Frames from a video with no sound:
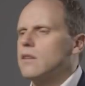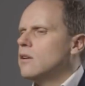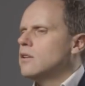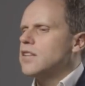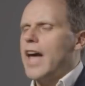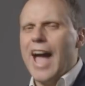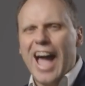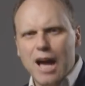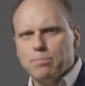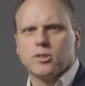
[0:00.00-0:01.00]
There is
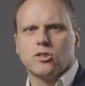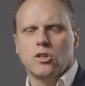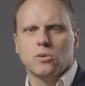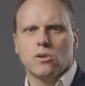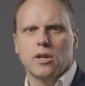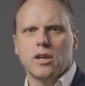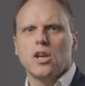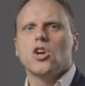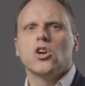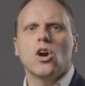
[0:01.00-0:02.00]
absolutely
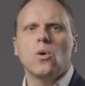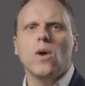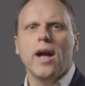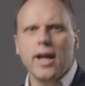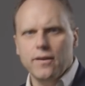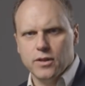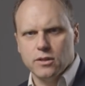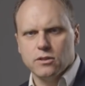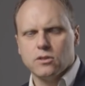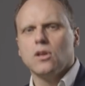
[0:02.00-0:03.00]
no
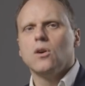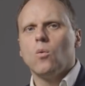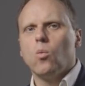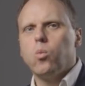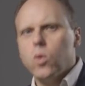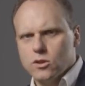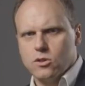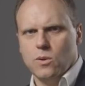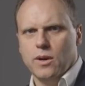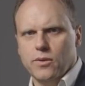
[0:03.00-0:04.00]
evidence
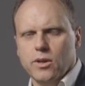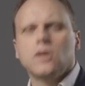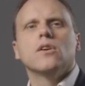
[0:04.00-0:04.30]
whatsoever